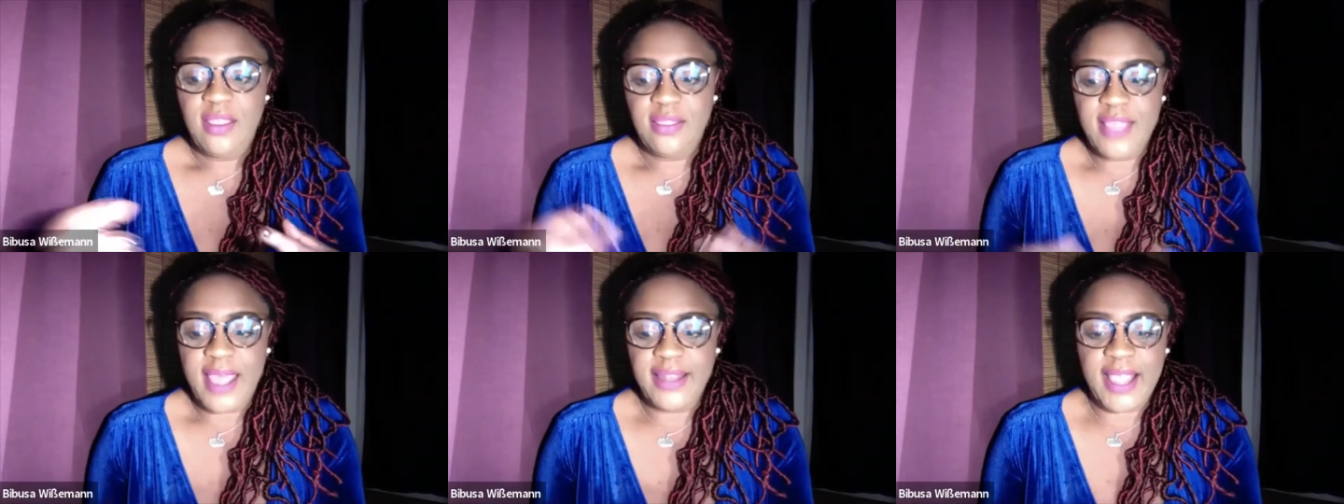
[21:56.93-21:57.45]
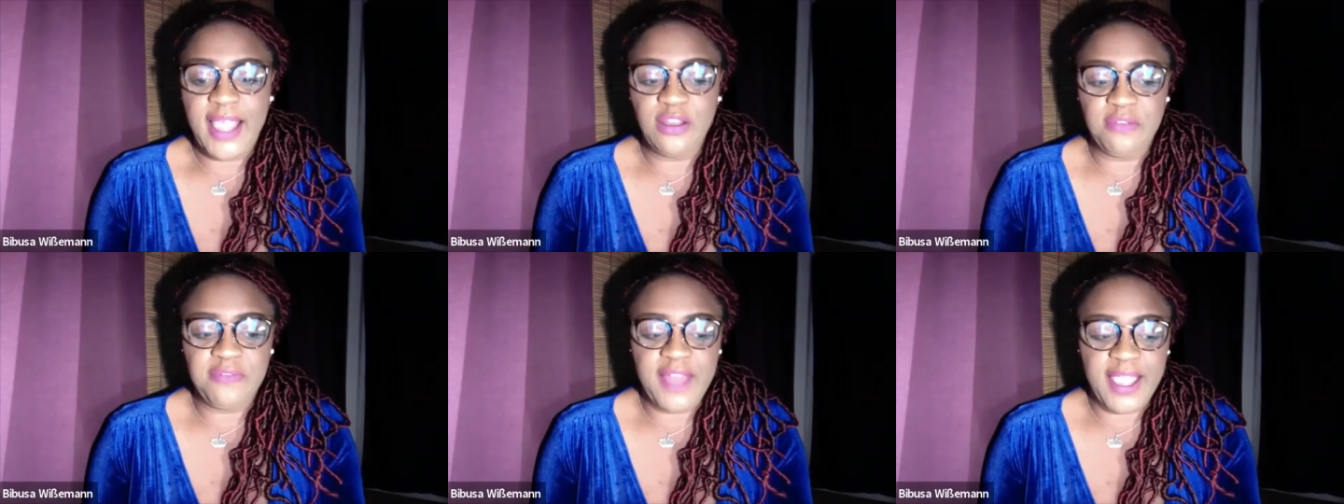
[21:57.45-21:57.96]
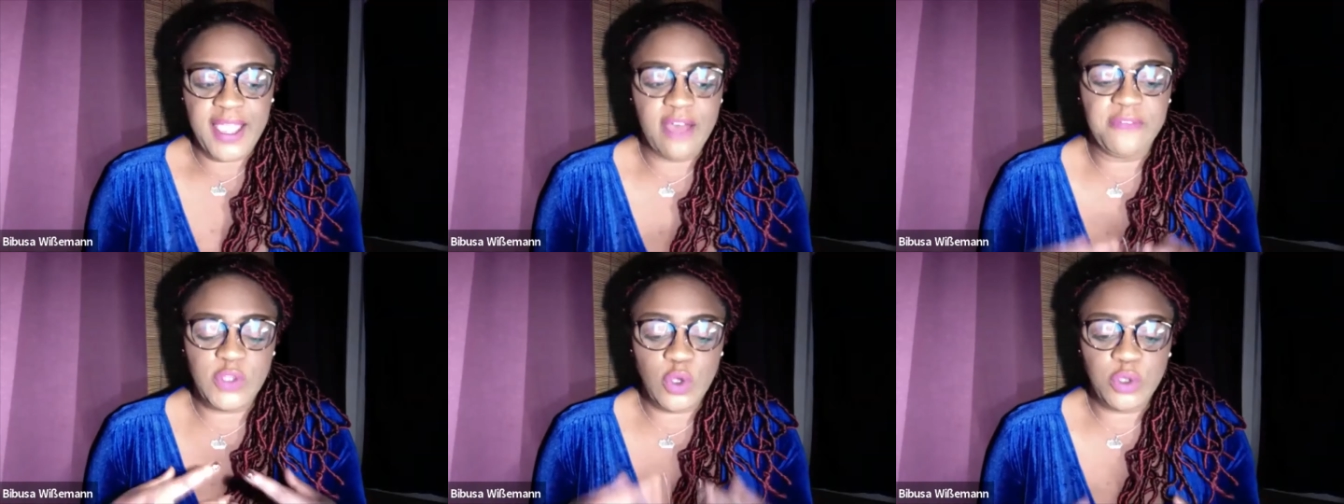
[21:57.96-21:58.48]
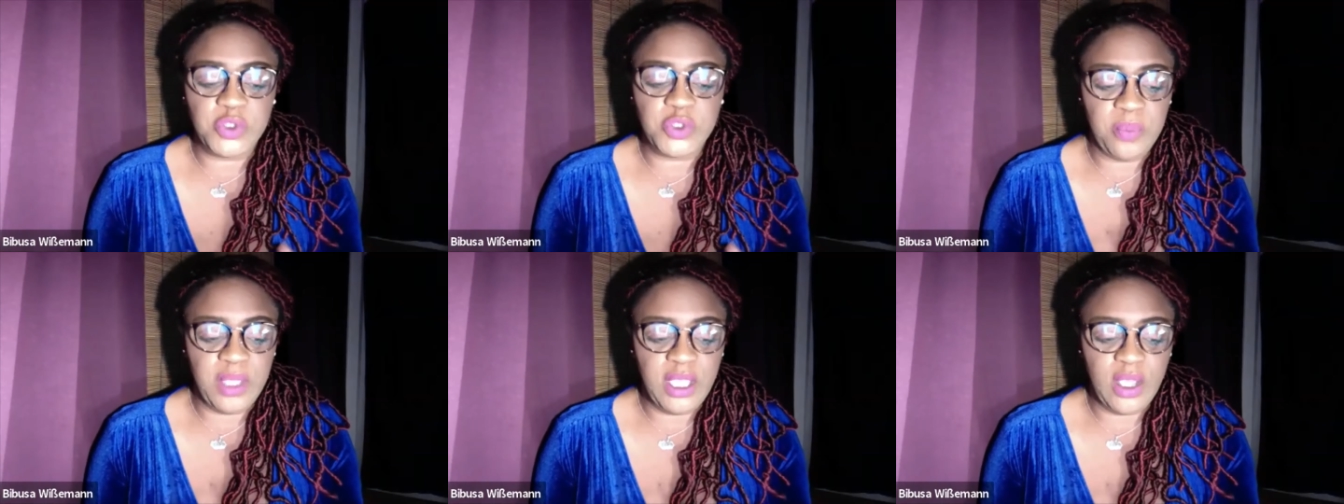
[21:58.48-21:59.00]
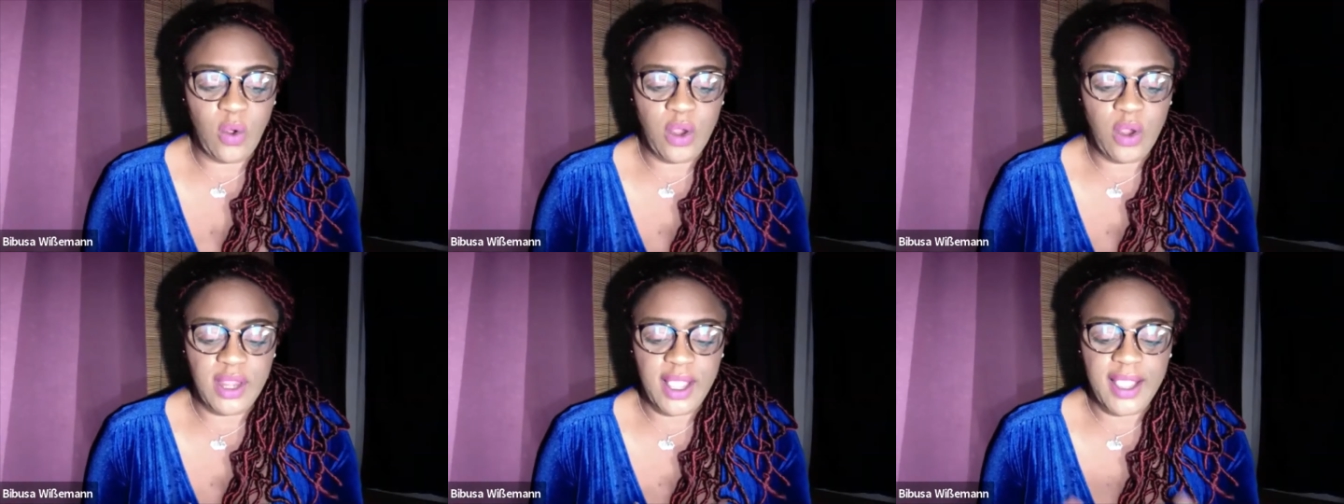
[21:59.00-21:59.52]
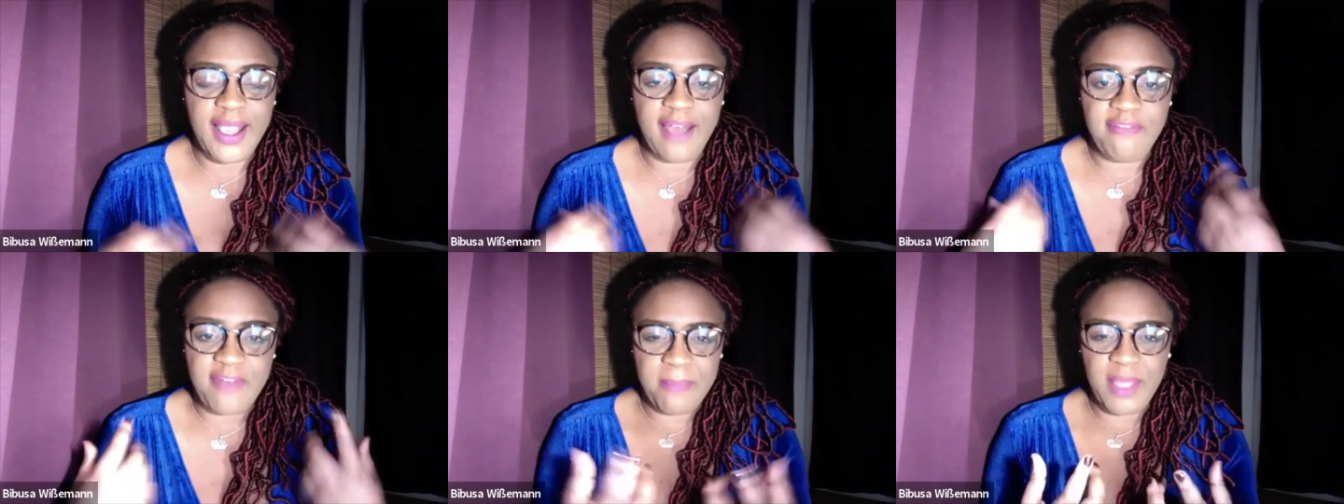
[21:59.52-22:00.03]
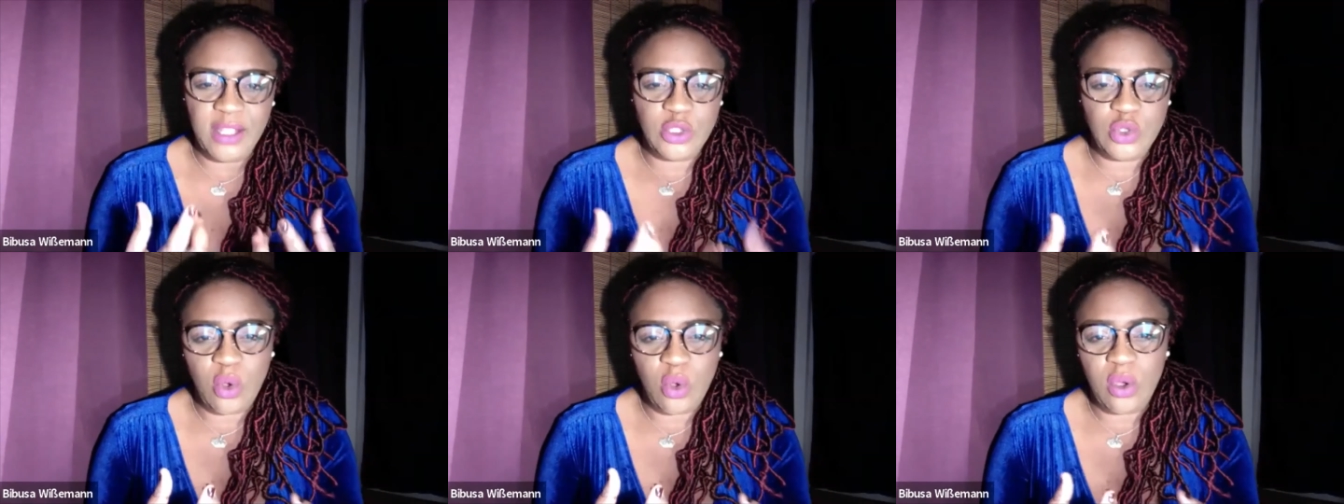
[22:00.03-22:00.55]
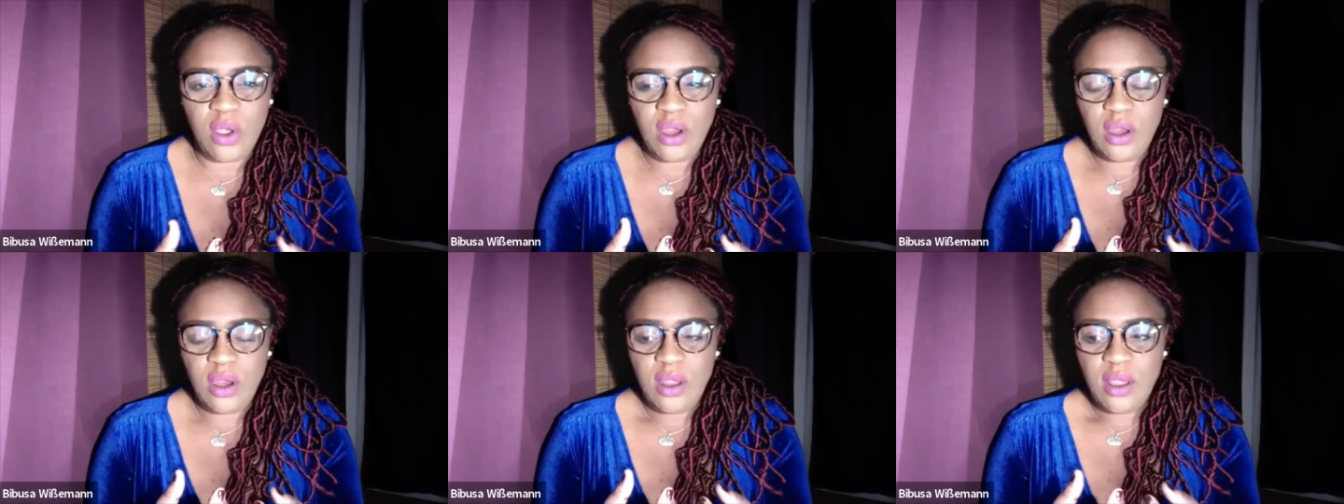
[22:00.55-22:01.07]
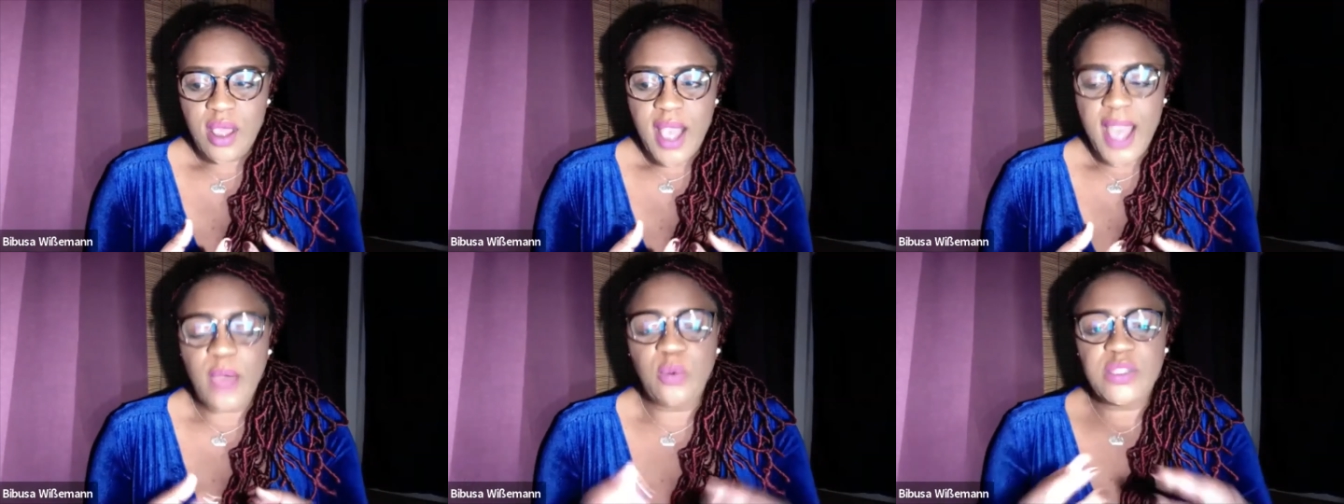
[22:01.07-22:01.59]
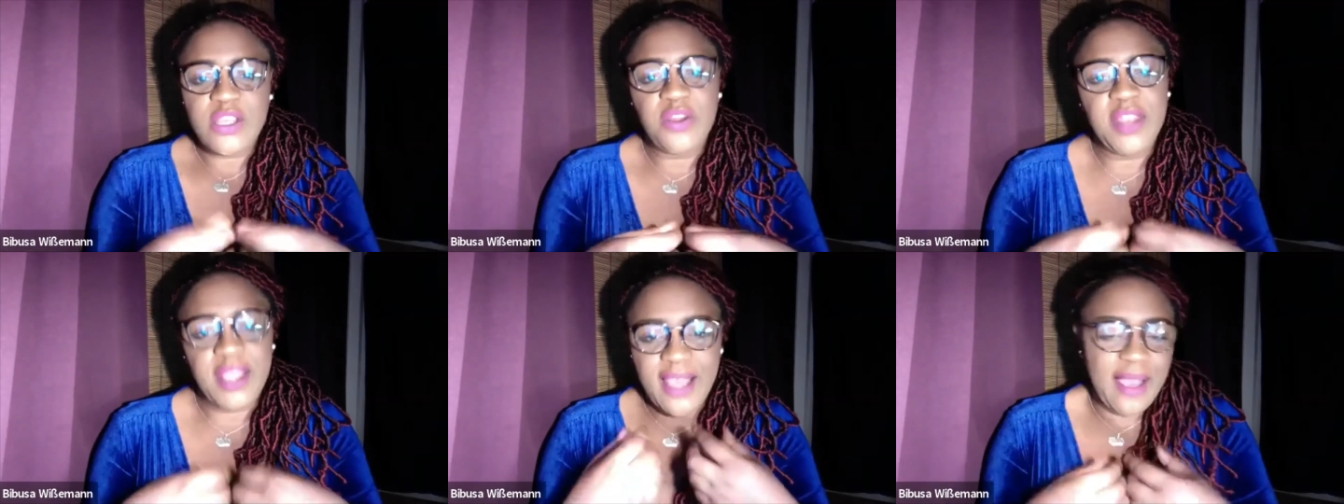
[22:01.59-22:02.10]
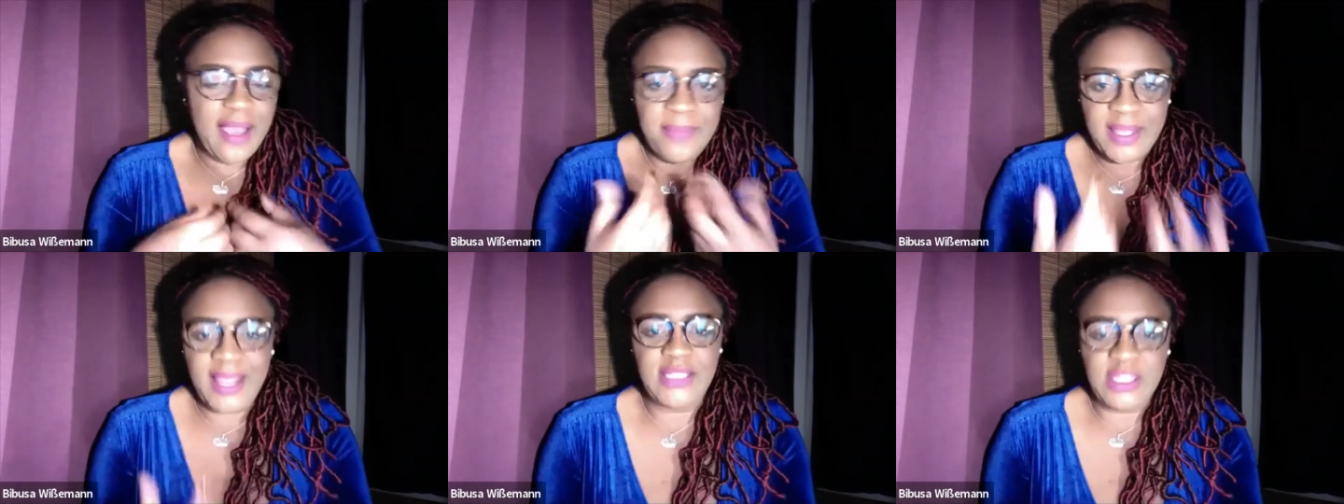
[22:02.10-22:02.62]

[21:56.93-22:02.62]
that kind of like have taught me on a governmental, I would say I mean, I did